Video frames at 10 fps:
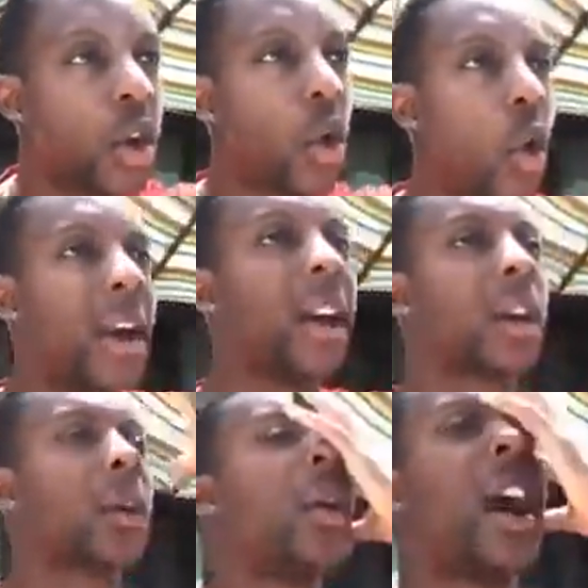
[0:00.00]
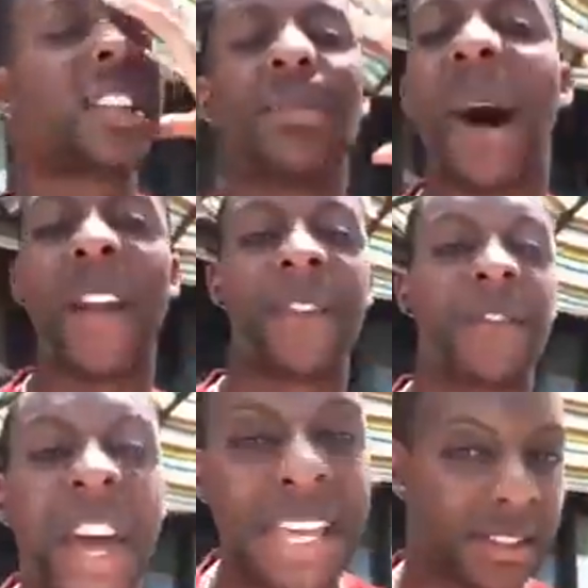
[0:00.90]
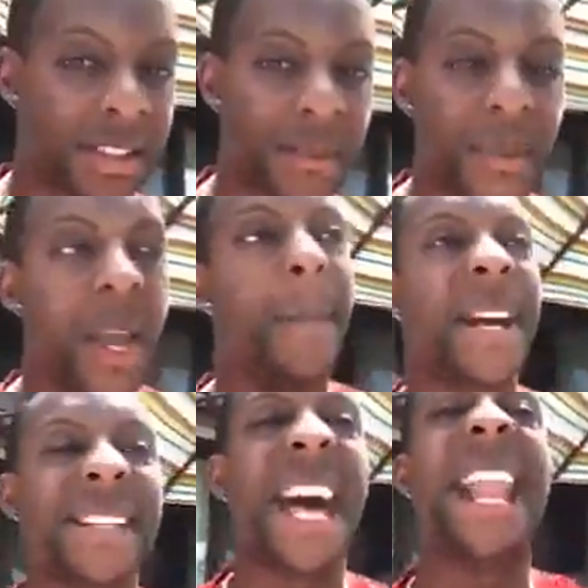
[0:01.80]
going across my face, because